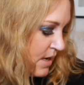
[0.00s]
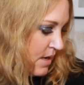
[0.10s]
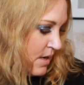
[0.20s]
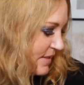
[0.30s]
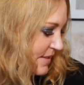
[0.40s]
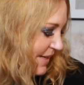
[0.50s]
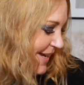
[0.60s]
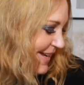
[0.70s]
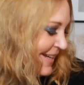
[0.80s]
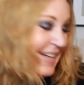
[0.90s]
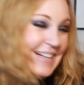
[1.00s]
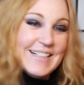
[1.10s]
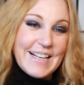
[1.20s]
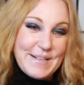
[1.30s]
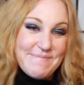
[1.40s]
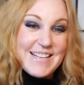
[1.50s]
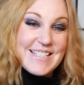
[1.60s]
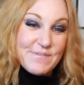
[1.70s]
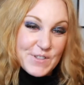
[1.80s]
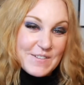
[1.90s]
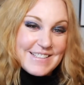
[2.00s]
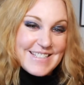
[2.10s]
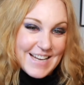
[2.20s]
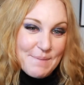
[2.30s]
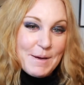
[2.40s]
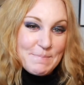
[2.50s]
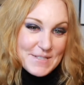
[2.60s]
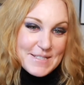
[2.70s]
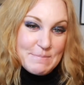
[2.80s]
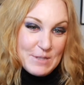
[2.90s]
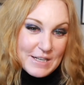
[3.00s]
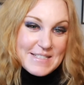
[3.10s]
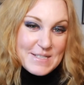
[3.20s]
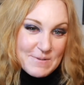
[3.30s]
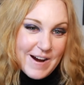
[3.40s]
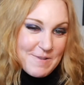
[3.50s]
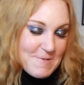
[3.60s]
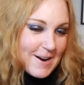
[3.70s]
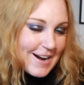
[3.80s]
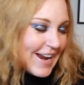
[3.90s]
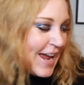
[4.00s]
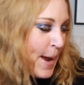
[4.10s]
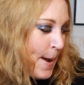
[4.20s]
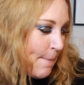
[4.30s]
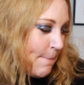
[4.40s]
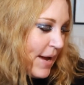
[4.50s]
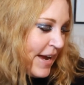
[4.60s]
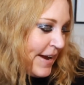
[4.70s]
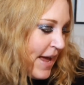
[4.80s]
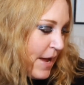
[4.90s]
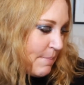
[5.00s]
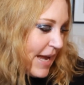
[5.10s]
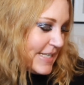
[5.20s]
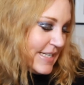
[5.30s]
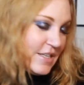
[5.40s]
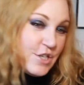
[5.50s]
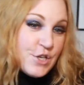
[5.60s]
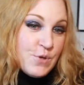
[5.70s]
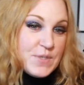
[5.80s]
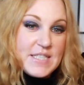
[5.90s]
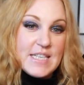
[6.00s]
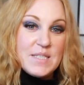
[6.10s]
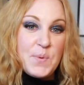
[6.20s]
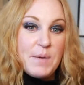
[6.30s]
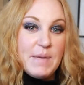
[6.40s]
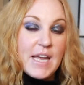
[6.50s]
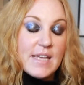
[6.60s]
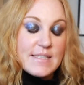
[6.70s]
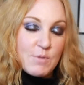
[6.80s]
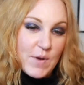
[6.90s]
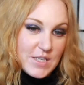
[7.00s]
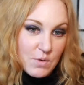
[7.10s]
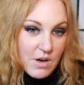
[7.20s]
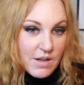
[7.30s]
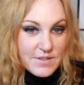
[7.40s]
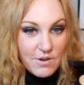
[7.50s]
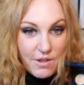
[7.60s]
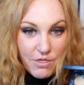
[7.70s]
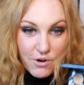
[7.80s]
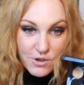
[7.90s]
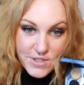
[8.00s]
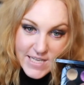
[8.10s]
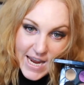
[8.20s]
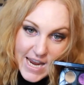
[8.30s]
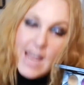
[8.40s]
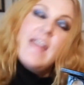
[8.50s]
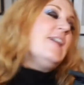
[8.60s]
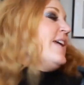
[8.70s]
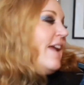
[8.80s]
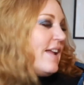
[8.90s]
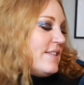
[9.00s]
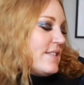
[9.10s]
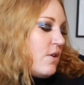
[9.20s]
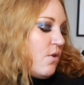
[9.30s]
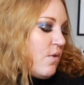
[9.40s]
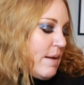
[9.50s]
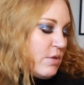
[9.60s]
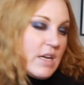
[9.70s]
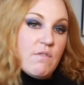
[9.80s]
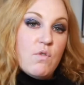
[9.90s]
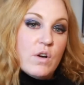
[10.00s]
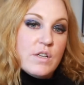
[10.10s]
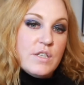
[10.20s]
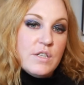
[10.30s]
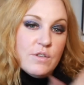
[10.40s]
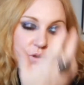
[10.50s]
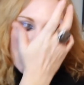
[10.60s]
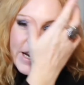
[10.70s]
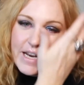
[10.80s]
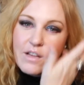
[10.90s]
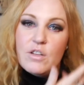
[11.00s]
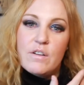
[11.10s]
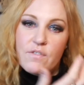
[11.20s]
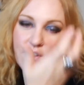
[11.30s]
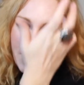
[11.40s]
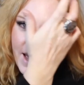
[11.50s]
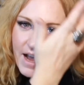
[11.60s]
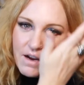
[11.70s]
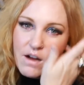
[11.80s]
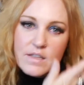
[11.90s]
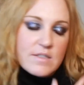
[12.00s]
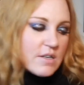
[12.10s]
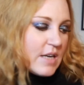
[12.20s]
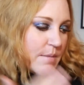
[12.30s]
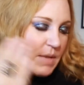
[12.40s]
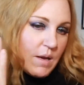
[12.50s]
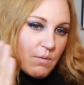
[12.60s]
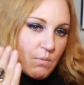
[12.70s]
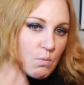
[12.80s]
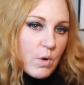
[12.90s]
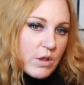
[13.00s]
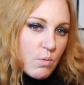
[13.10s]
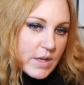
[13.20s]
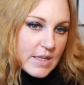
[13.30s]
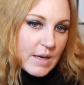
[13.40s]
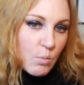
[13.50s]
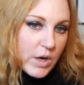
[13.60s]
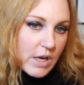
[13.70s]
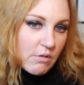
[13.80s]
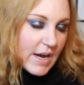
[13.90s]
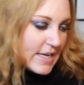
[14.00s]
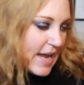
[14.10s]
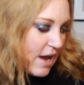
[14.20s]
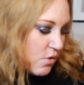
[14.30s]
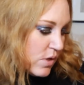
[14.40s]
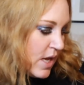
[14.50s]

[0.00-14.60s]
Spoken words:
It's gonna be difficult to come up with some looks to wear to work, but I did choose this one because I'm going to a concert on Thursday, and so I'm looking forward to creating a look for that concert. I may wear the one that I'm wearing right now.